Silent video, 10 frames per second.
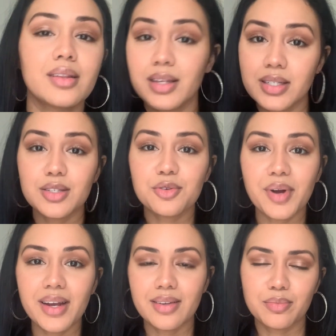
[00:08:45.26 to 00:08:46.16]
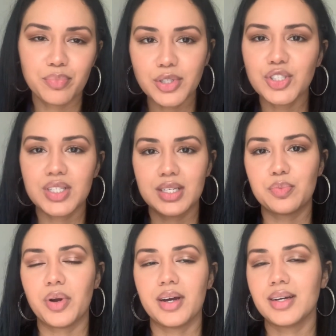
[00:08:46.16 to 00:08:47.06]
this is great, purchase this
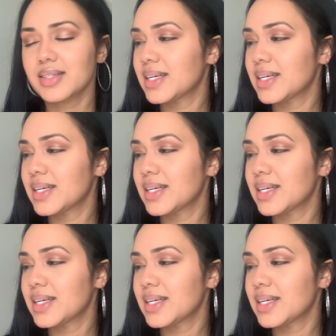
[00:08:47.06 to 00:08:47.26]
product.